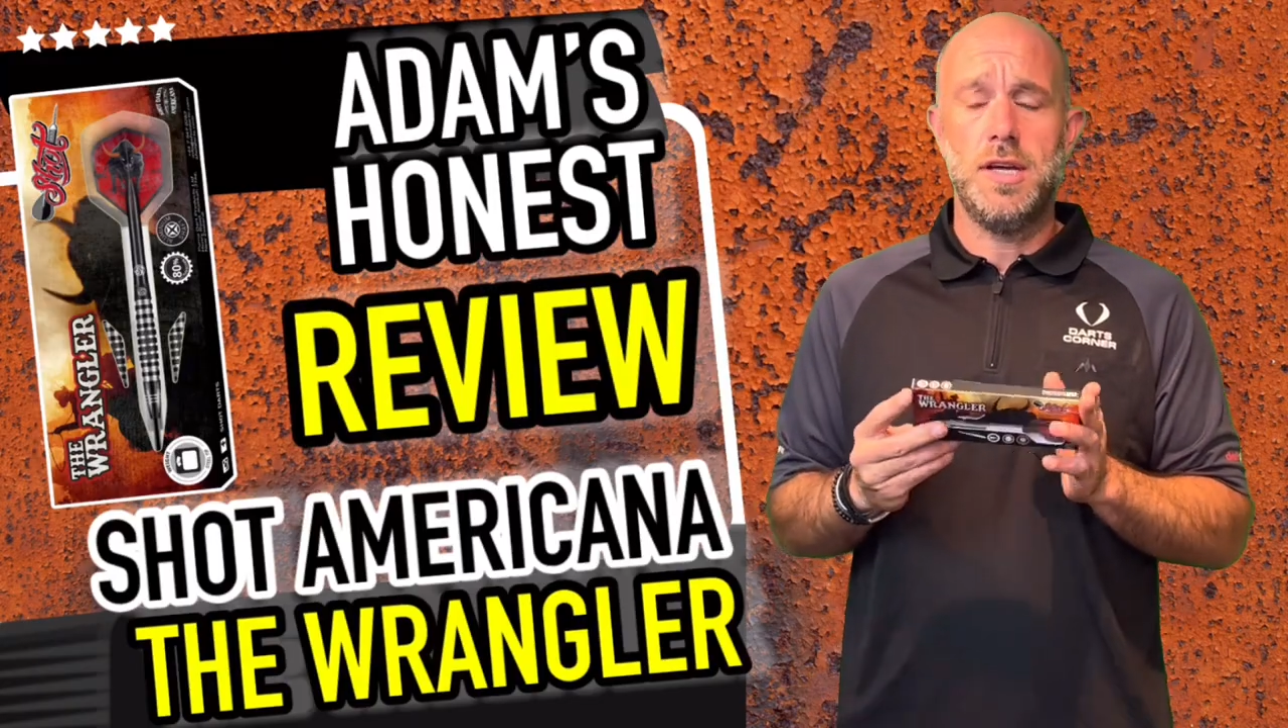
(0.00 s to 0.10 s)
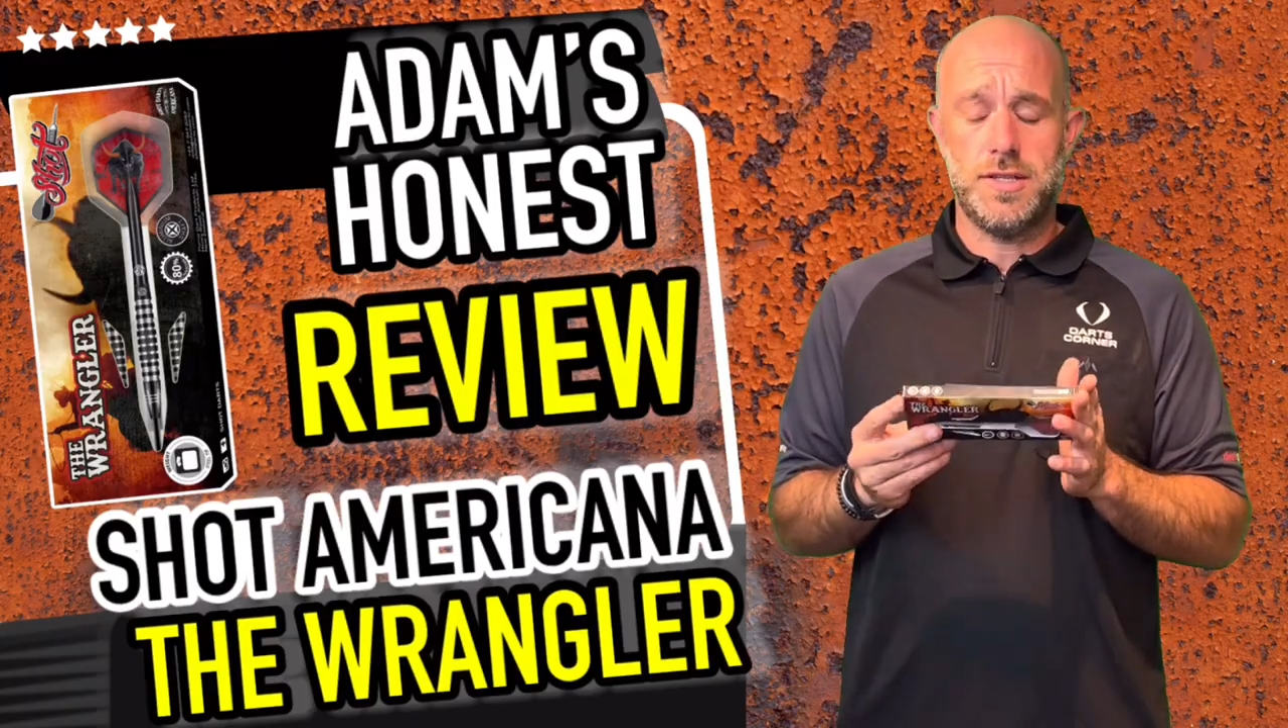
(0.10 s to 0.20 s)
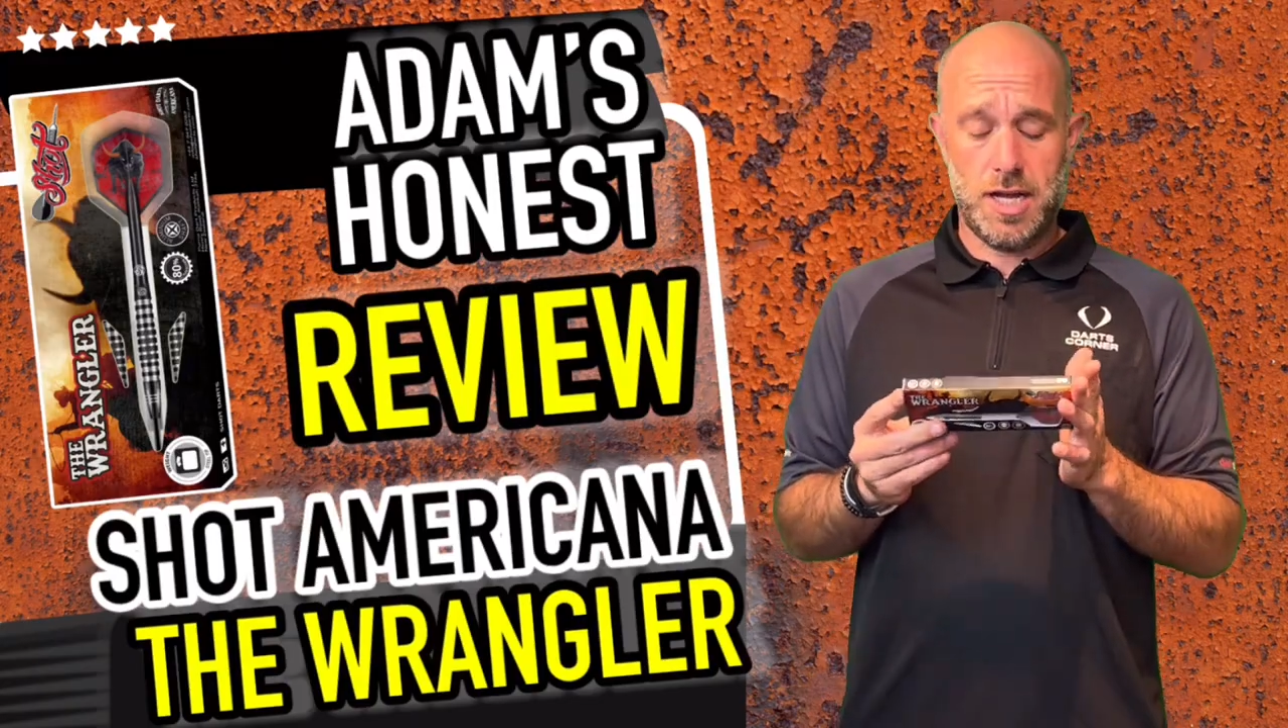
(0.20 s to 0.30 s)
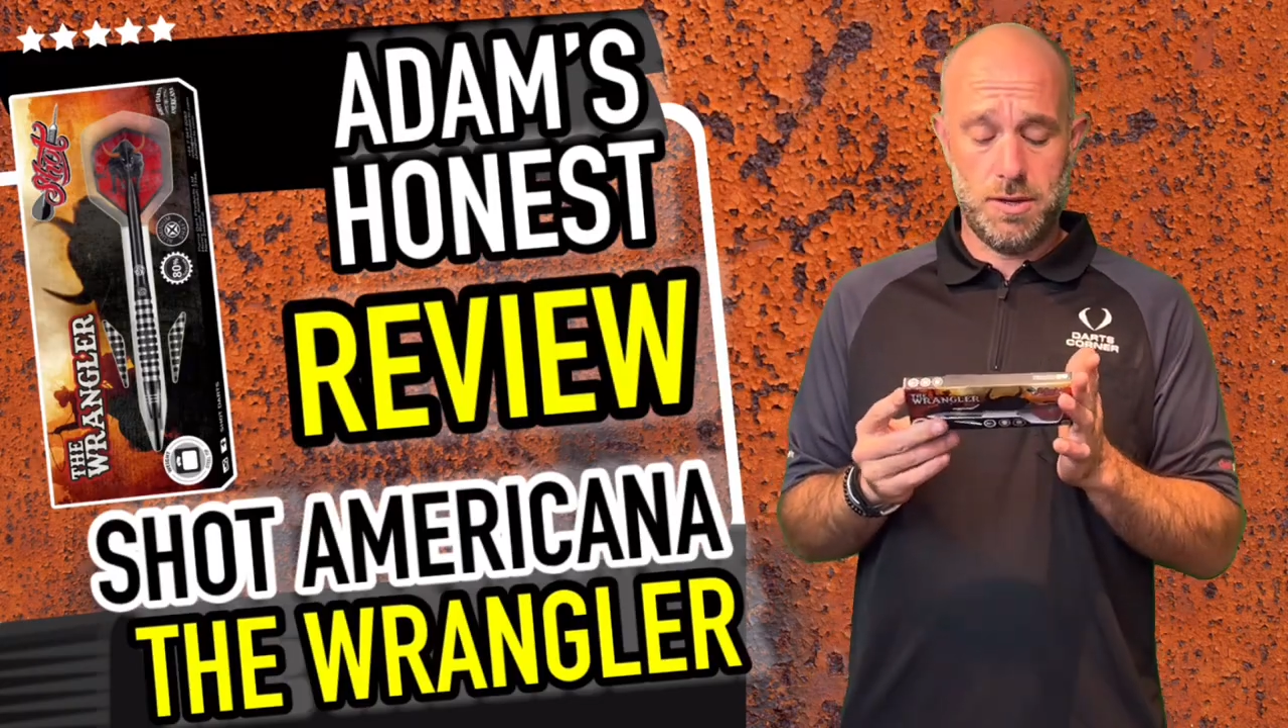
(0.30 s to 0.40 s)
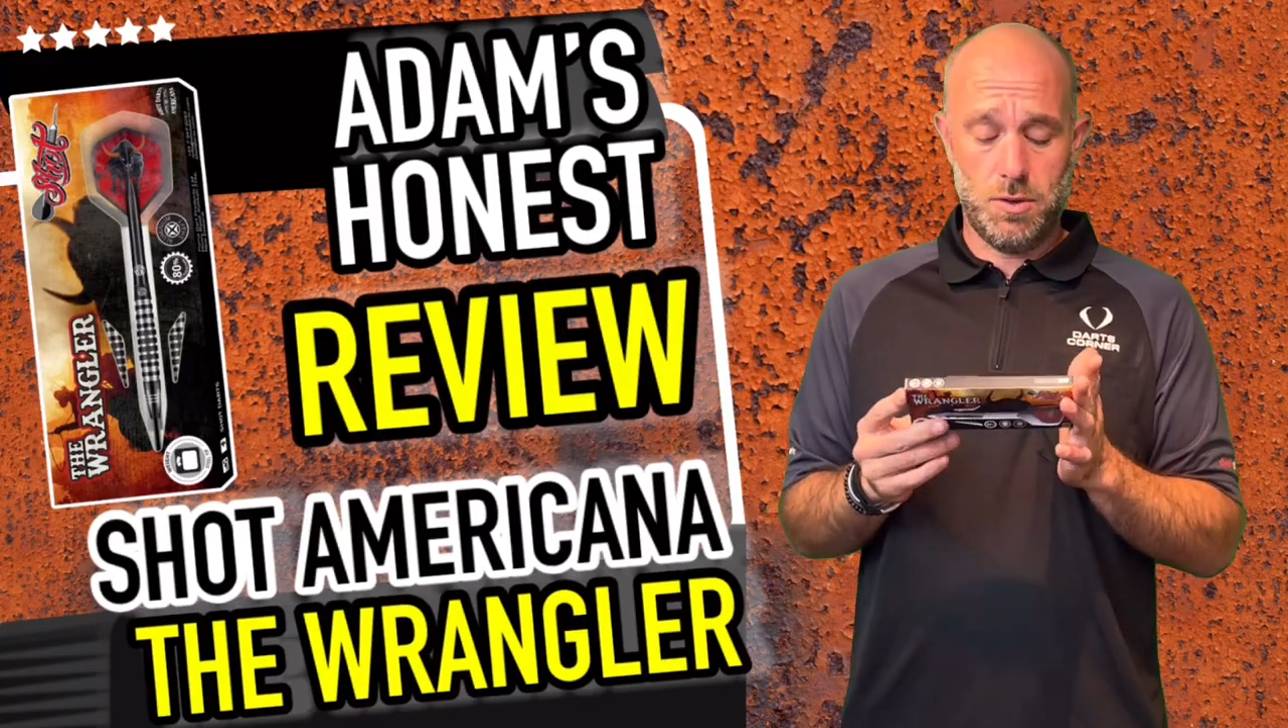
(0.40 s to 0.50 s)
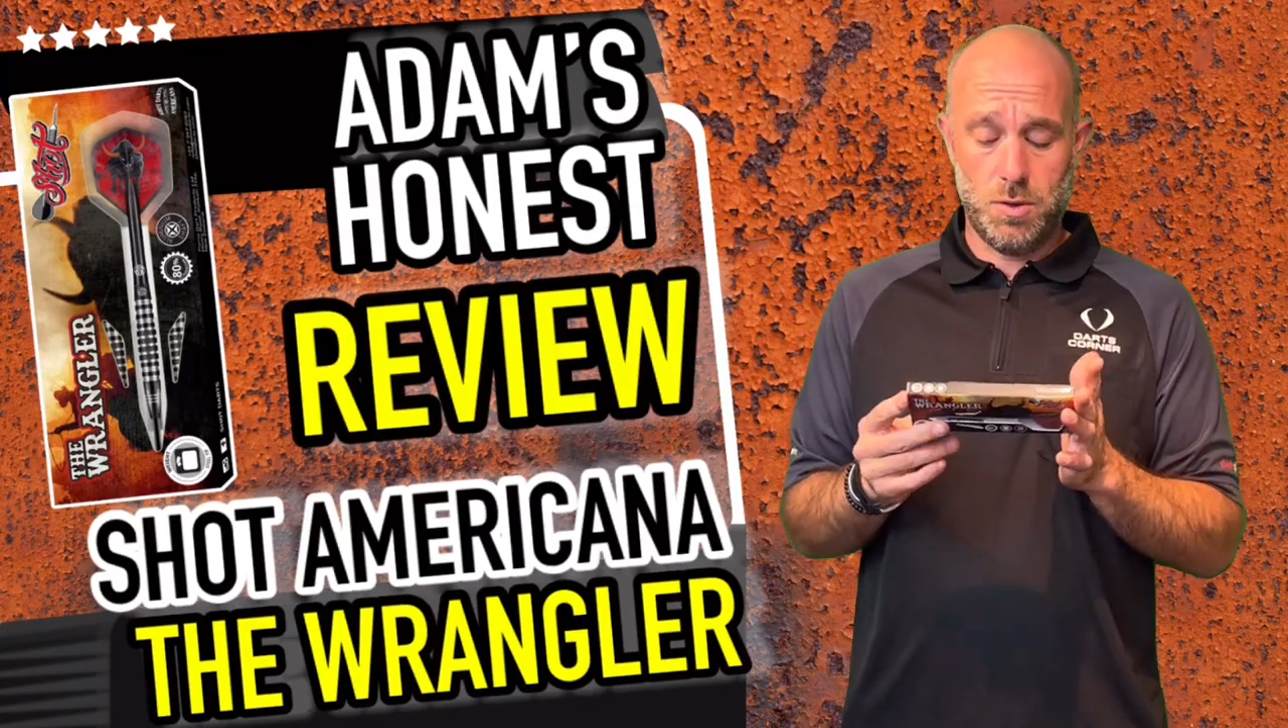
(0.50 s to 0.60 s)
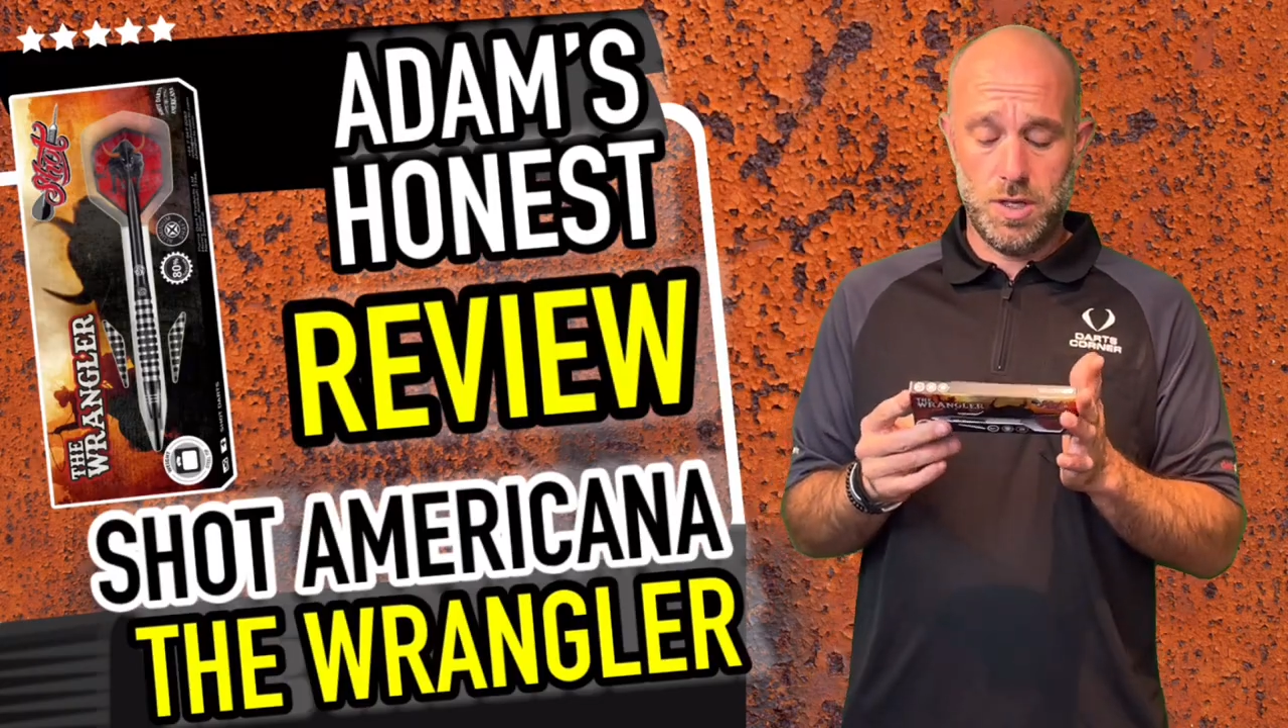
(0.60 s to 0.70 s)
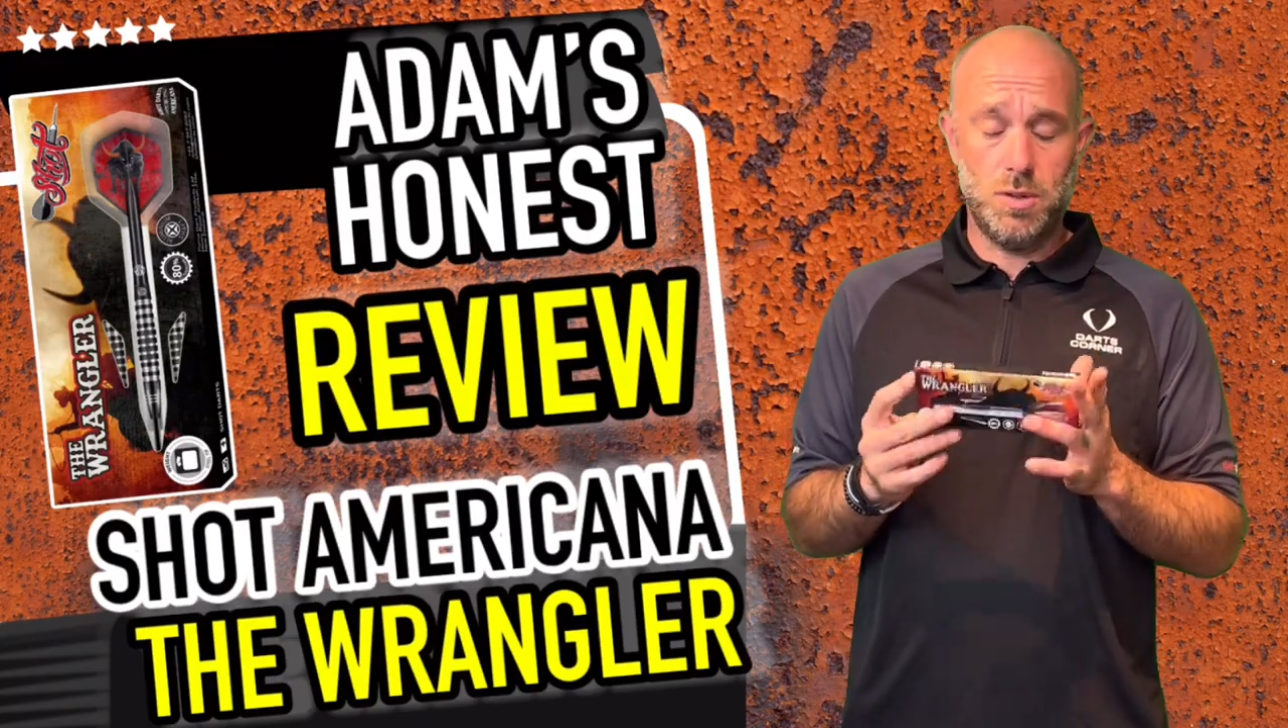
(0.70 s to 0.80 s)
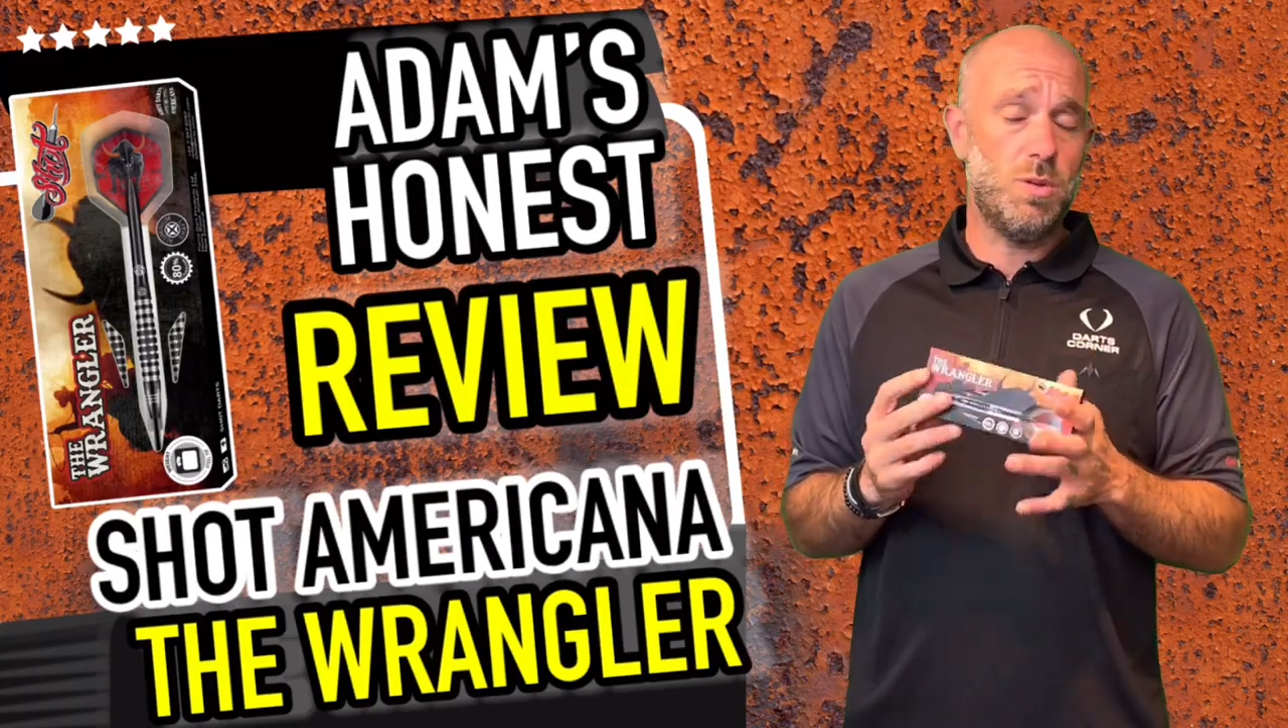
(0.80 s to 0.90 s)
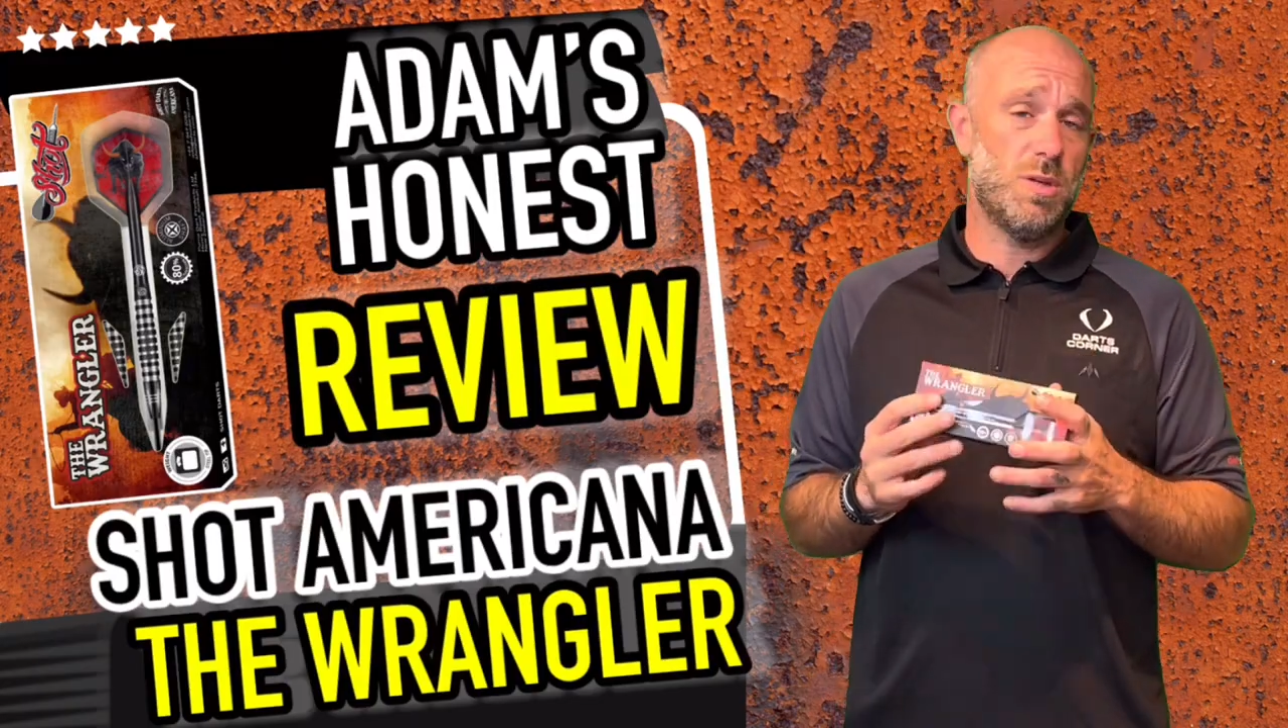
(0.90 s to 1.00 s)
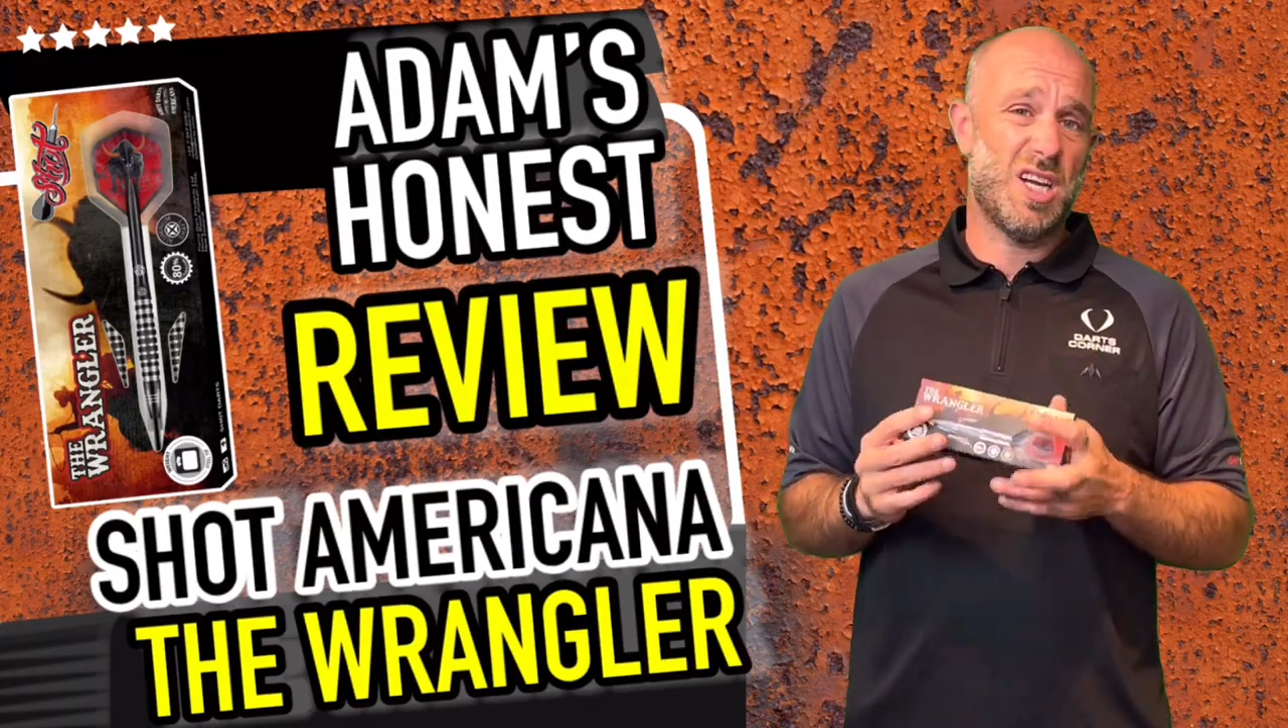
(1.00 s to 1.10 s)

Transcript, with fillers: So all in all,